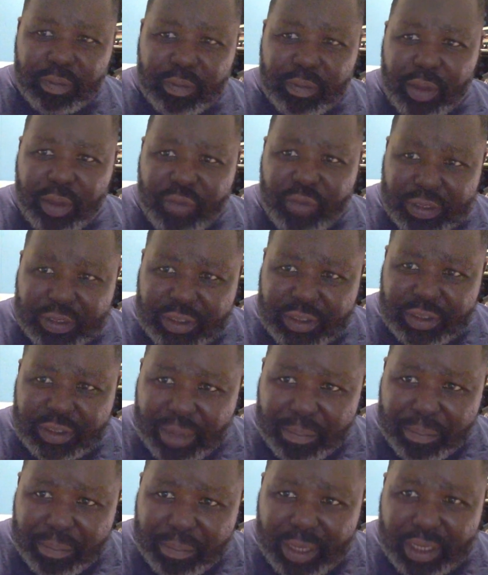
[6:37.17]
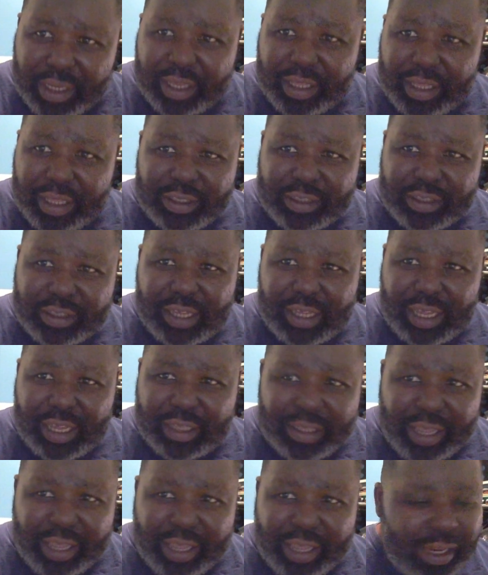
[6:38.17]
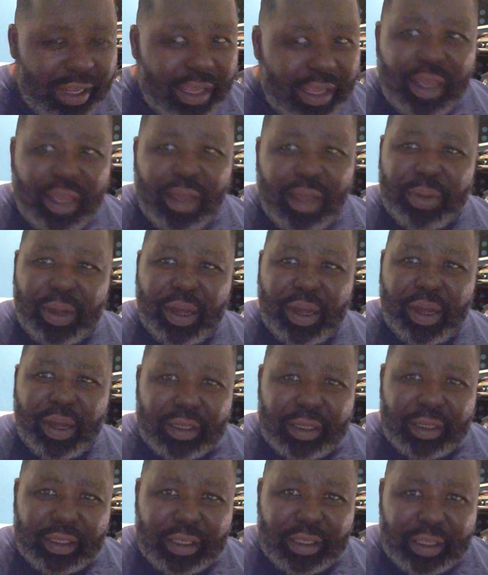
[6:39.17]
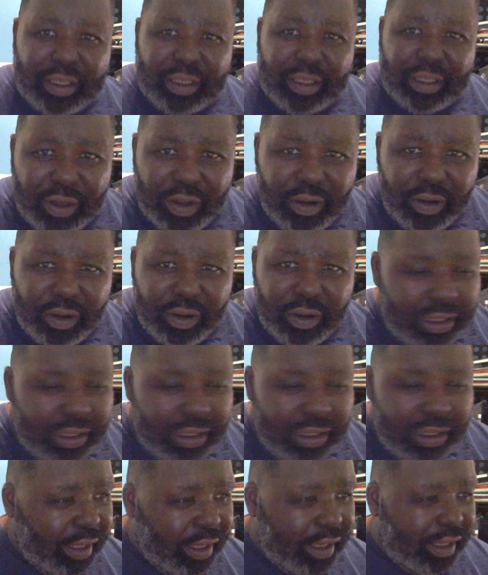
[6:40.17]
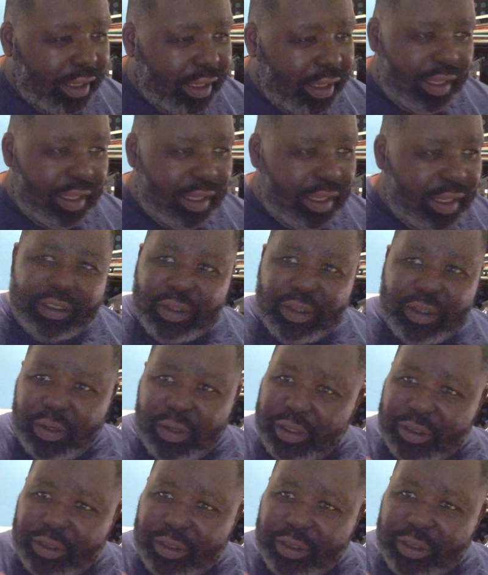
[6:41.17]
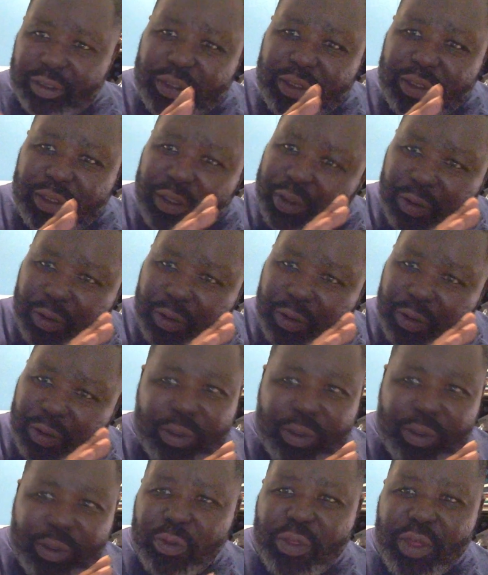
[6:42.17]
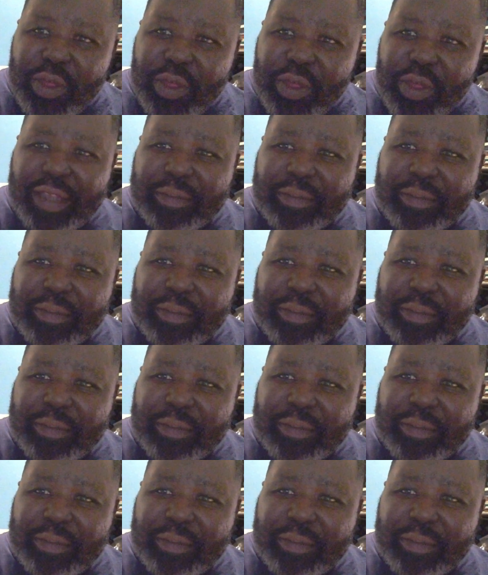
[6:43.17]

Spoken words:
investing their money and things like that. But, you know, he's going to do his own thing.